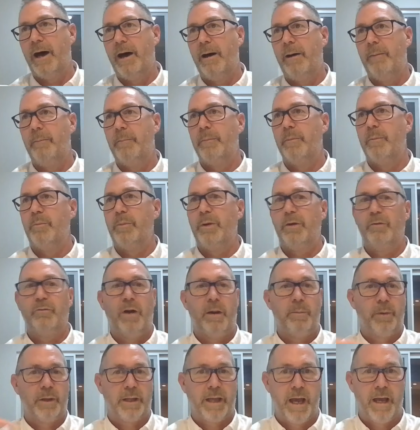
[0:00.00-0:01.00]
um,
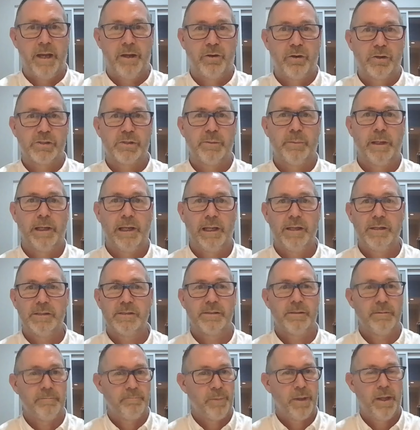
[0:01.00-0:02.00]
be replicated across the
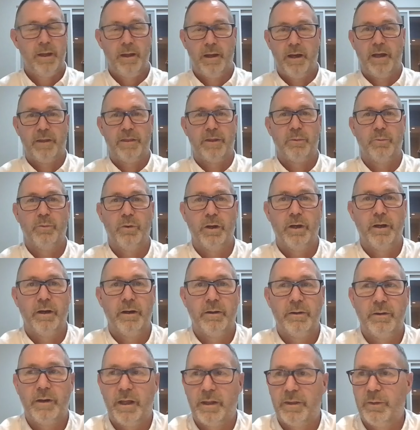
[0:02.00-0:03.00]
Middle East, I think
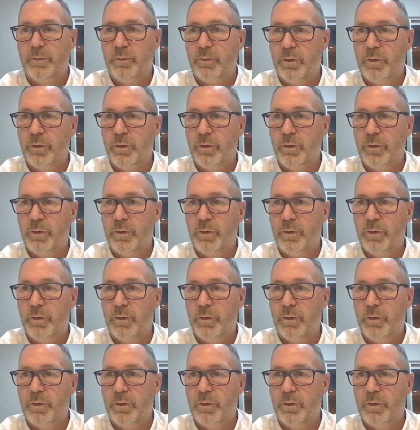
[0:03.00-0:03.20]
we're